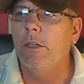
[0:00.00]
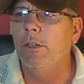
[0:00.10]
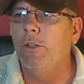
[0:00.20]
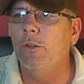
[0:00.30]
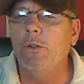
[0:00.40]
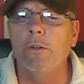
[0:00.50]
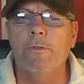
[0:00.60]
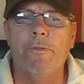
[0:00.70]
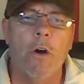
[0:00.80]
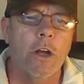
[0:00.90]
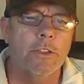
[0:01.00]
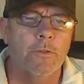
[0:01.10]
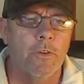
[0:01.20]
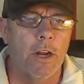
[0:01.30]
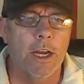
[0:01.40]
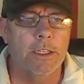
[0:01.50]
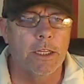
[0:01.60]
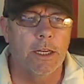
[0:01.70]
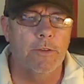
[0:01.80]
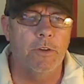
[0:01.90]
You can false flag the
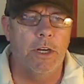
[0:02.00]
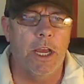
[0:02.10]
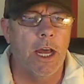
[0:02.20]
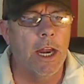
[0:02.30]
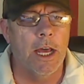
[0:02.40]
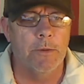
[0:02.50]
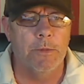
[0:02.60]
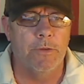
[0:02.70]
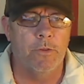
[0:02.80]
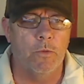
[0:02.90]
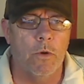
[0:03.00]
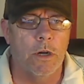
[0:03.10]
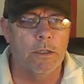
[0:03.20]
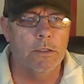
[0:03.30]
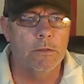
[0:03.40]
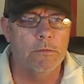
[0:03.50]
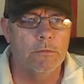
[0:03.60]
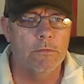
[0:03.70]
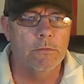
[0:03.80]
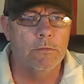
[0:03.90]
living hell out of me if you want.
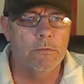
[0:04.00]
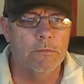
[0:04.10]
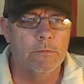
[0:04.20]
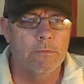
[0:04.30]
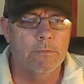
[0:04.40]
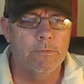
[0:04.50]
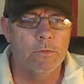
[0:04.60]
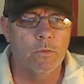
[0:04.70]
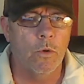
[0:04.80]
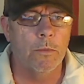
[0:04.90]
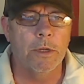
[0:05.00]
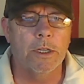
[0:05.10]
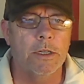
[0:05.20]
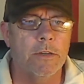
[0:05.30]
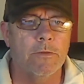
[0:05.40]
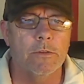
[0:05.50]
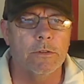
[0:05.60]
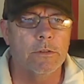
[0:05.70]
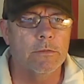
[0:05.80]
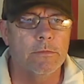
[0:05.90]
It won't make a
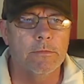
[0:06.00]
difference.